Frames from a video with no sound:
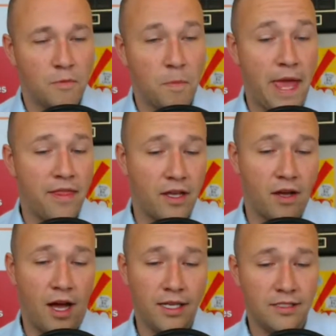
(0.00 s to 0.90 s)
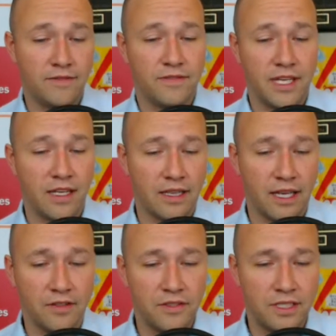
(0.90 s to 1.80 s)
pay the cost of selling the
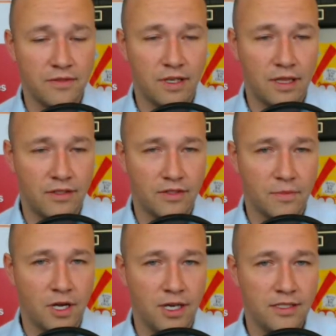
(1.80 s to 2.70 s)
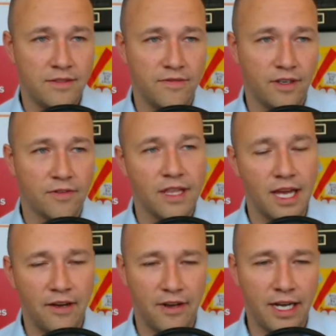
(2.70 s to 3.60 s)
house, because there's some costs involved with
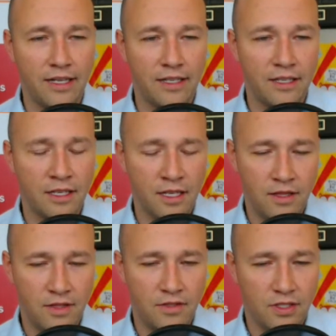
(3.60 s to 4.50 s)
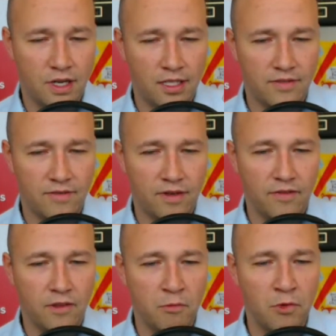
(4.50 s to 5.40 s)
that, right? There's a cost involved
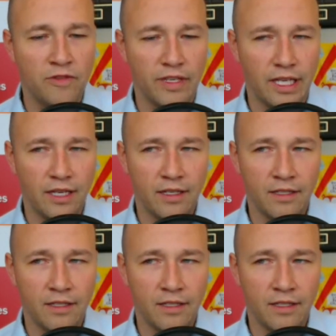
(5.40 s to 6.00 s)
with moving.